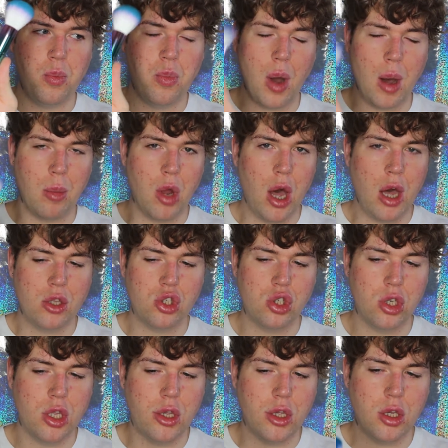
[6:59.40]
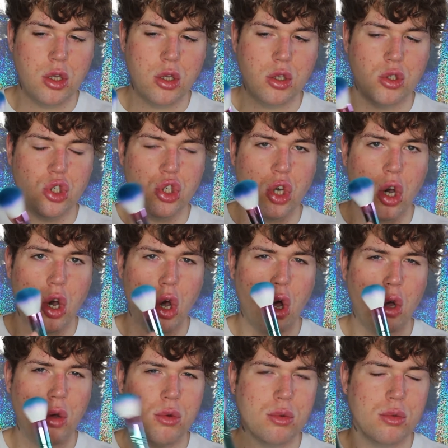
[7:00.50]
but I'm not actually
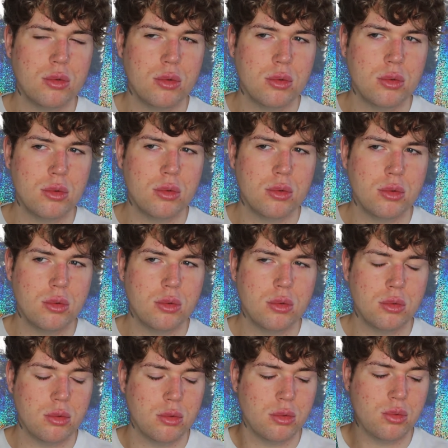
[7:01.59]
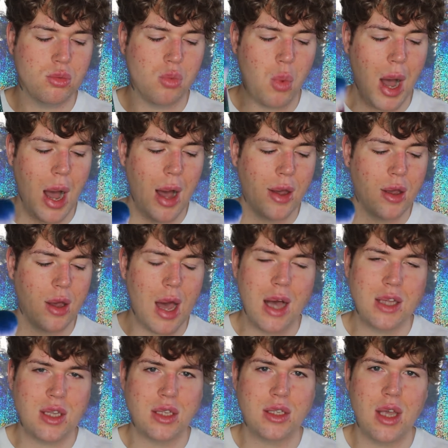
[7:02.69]
sure why.
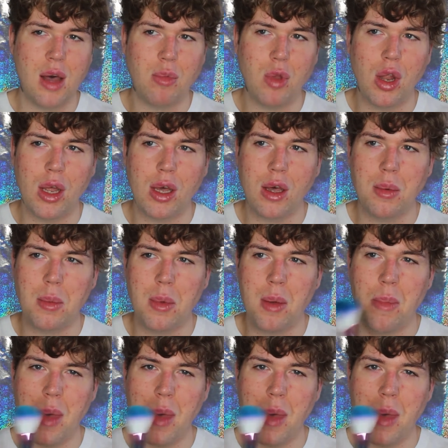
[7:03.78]
As I say, I'm not like a